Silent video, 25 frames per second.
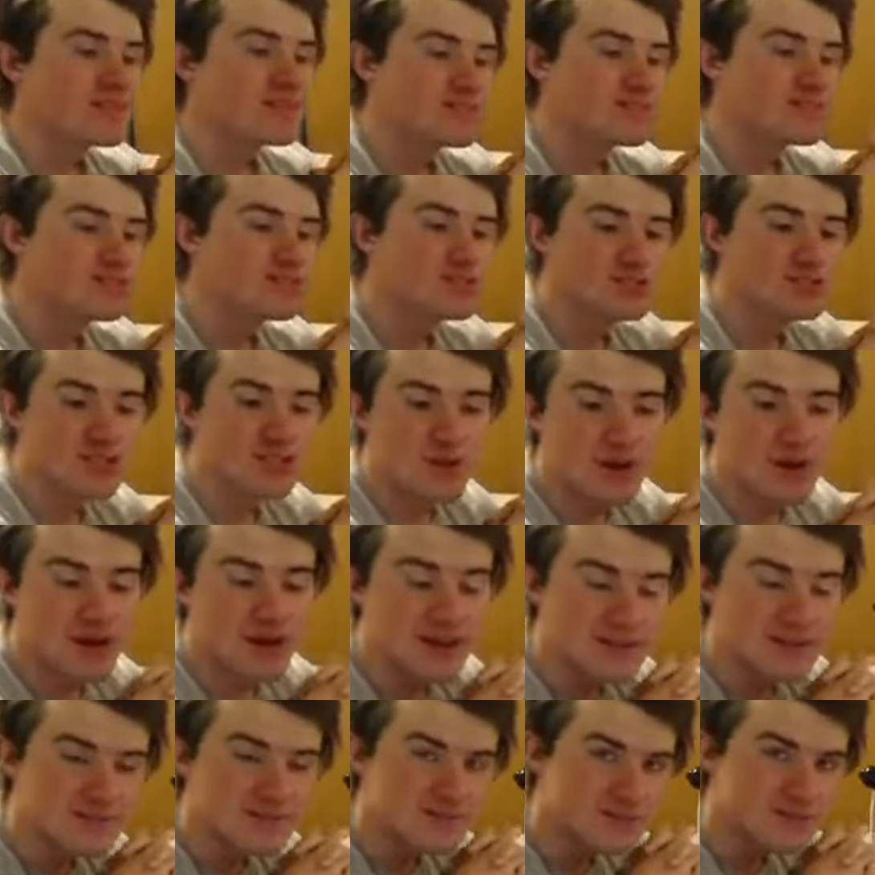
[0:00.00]
So
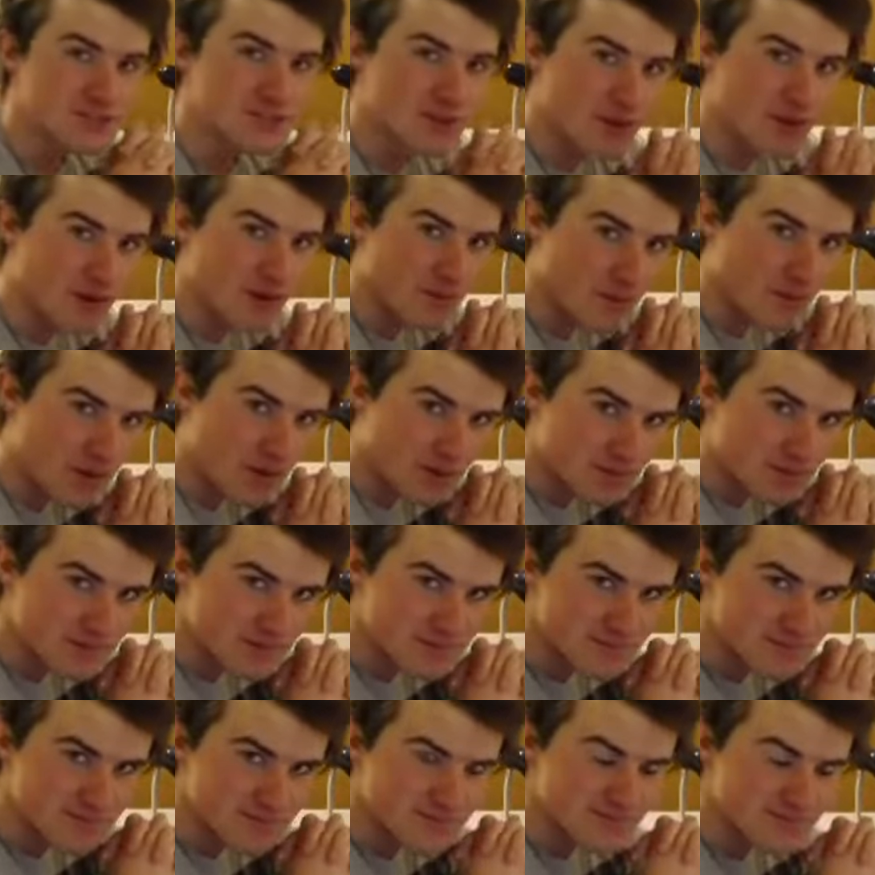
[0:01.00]
I won't.
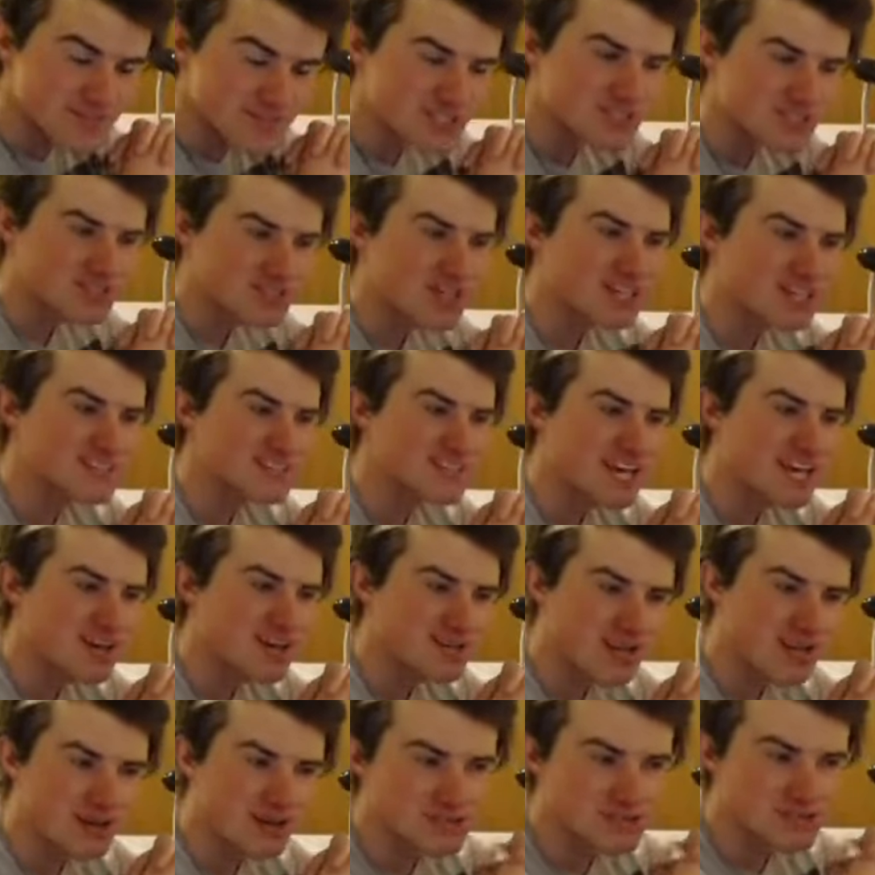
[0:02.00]
It's not
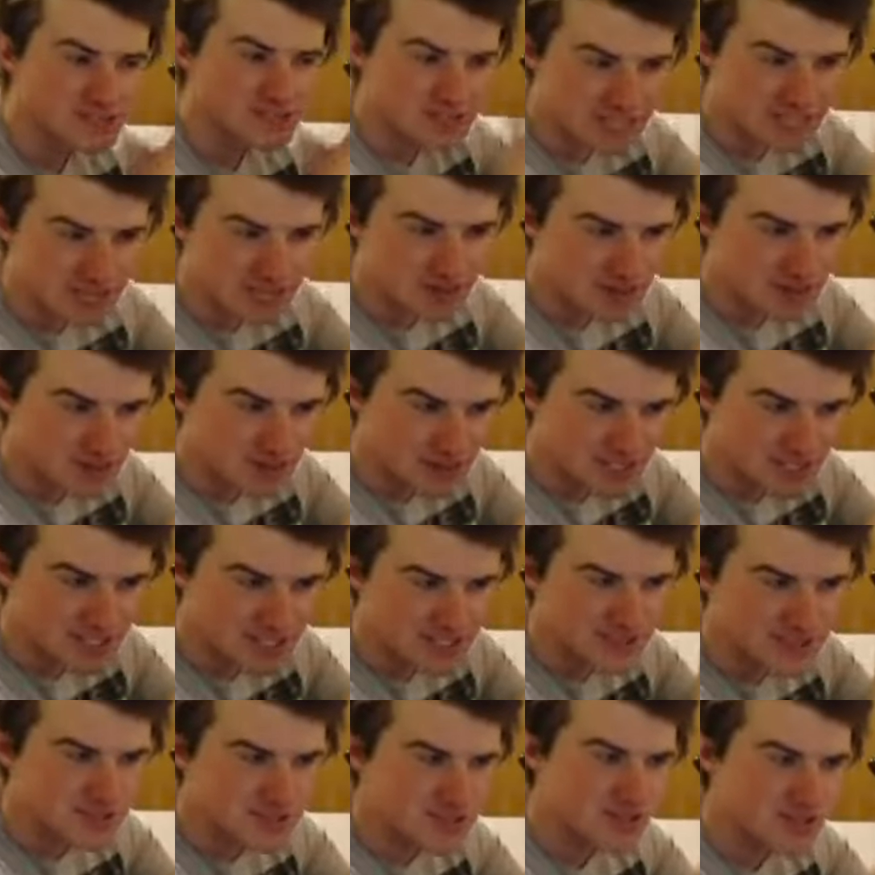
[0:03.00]
down. I wasn't downloading
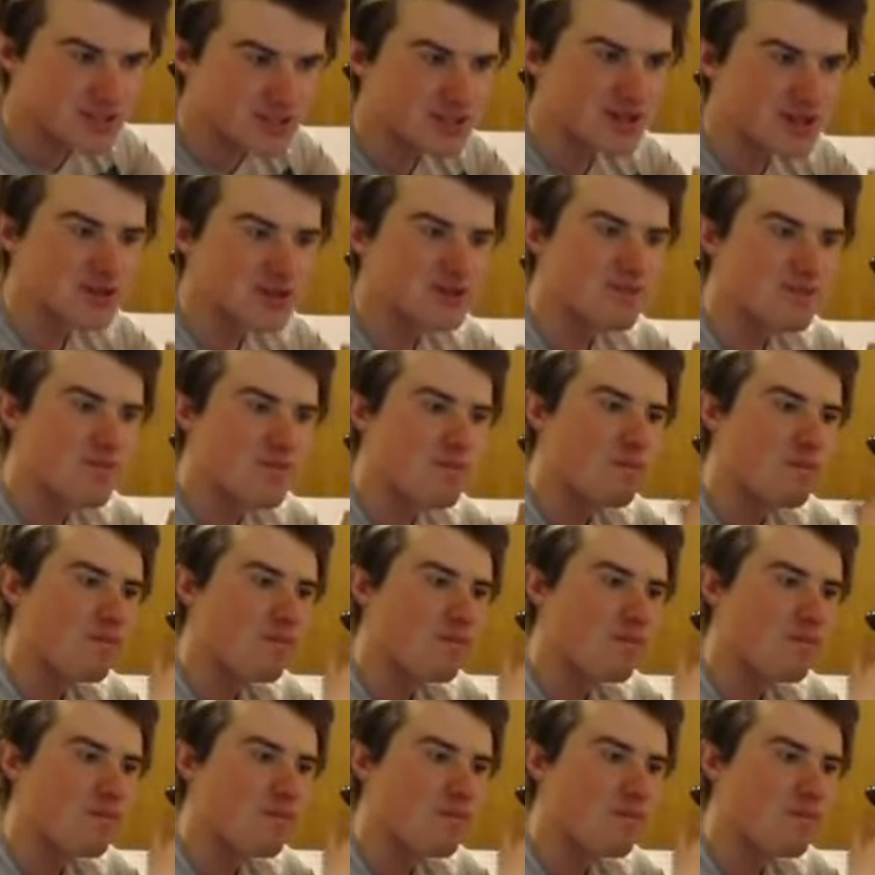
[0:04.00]
it, so you know.